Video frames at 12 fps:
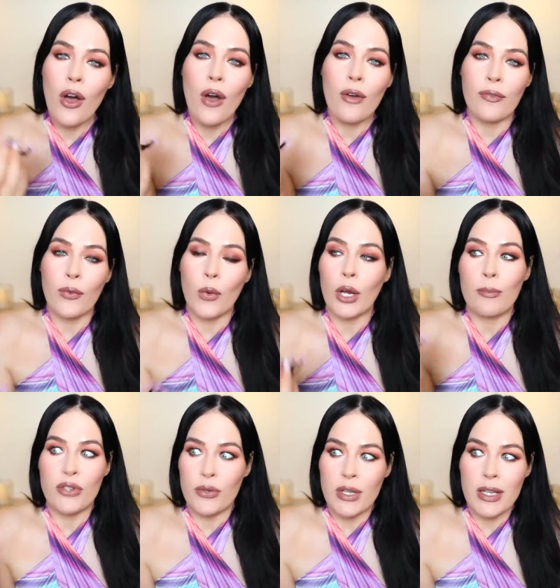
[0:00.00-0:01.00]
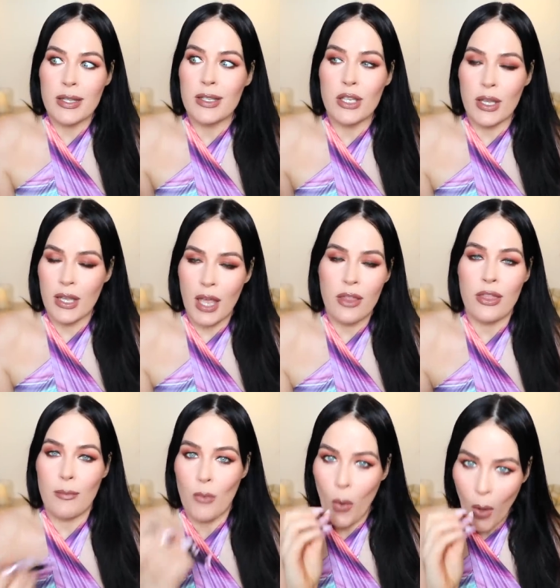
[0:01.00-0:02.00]
for beauties to get
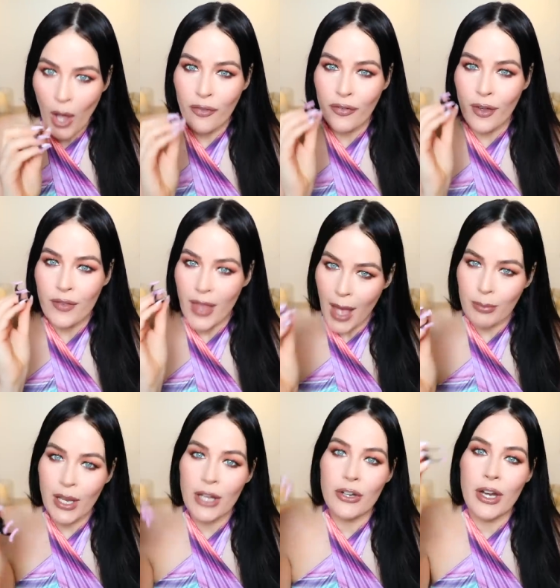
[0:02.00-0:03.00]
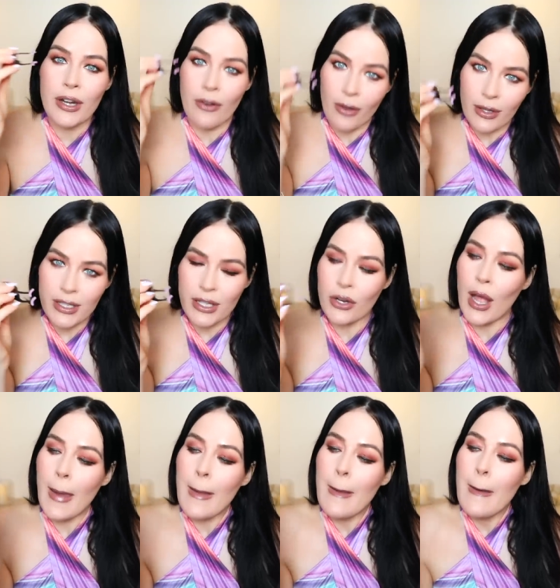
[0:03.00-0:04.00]
them off of the applicator and onto their
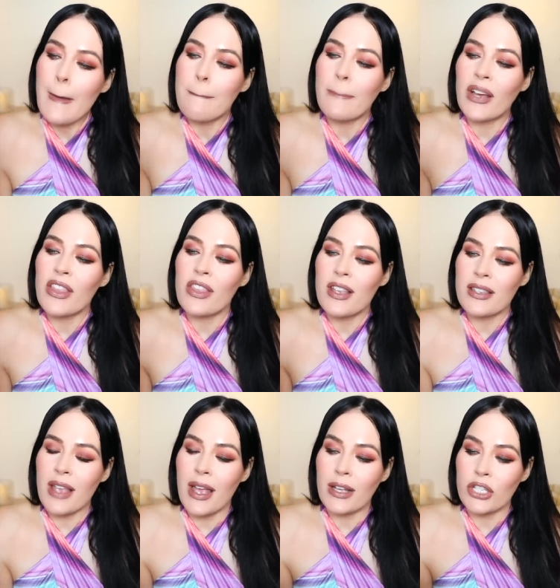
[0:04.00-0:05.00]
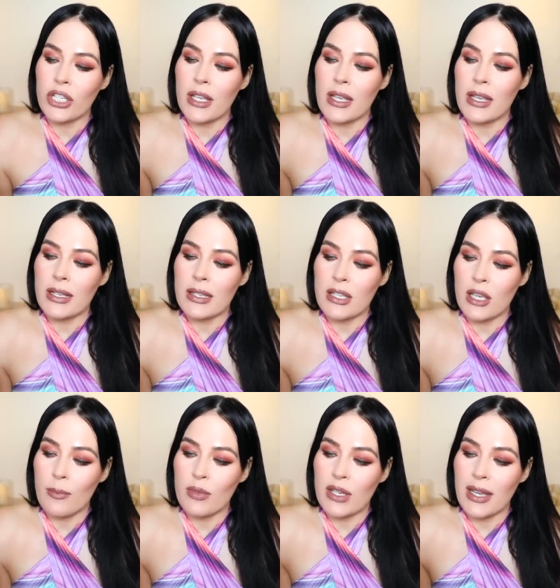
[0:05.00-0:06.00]
eye. But this actually is
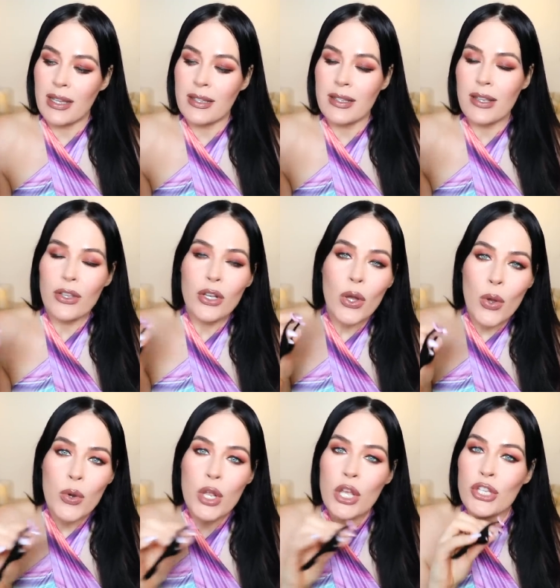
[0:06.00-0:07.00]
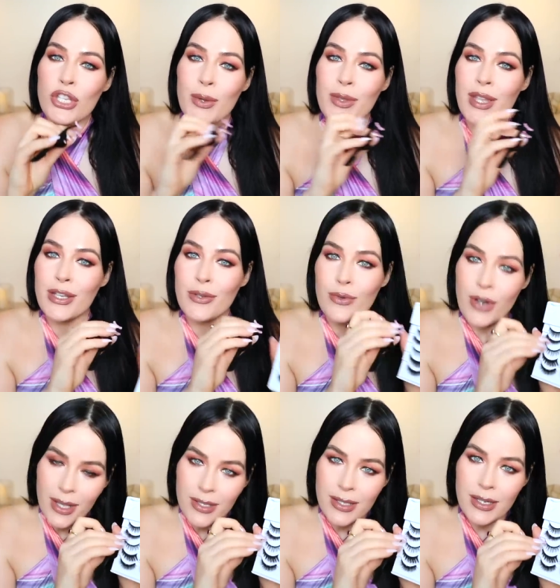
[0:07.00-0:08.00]
tipped in silicone, so they do
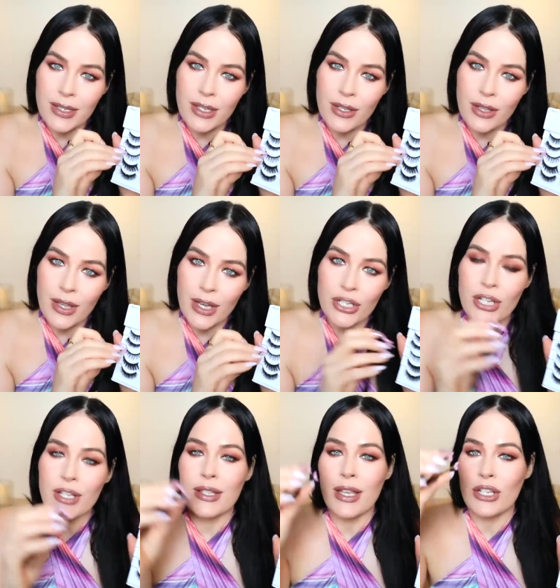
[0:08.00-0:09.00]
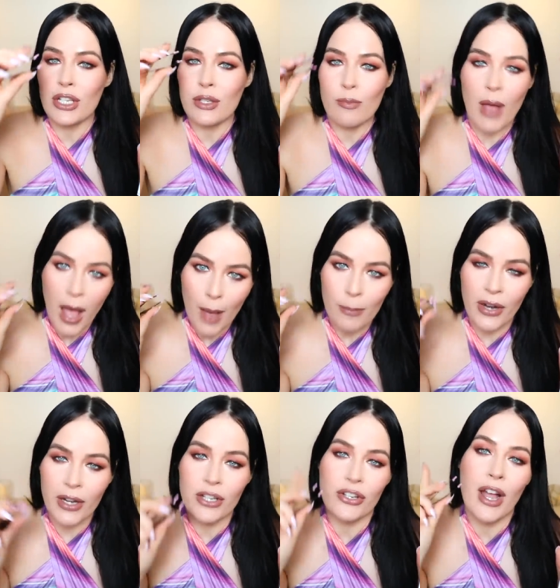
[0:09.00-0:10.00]
not stick to the lashes, they just pop
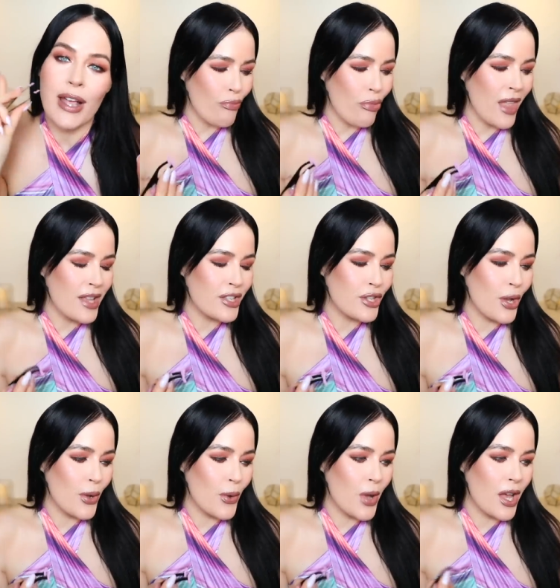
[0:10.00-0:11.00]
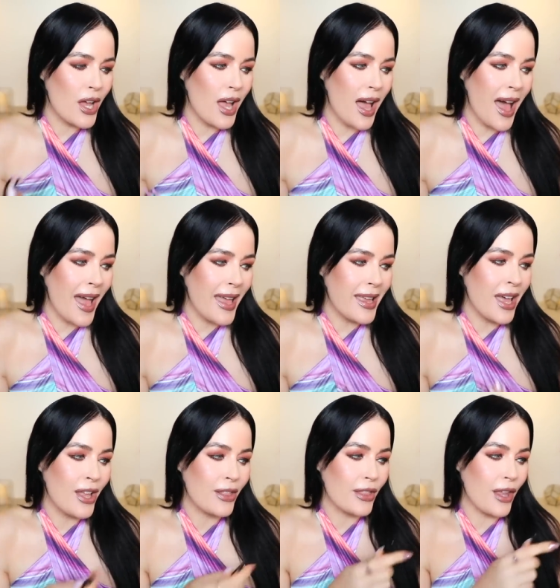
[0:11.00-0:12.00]
right on your eyes. So
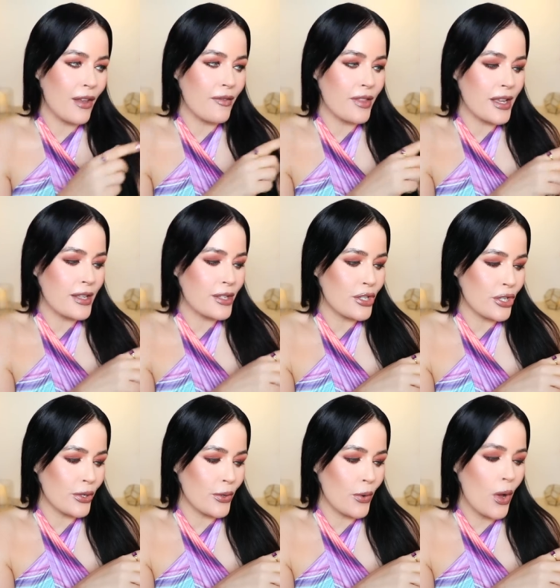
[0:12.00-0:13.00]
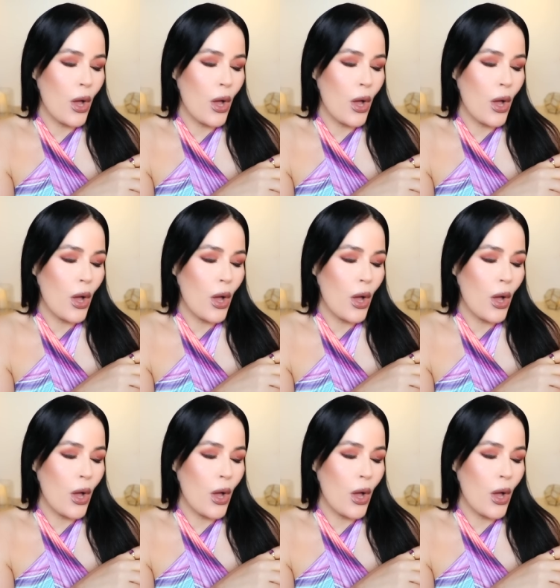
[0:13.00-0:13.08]
I love these too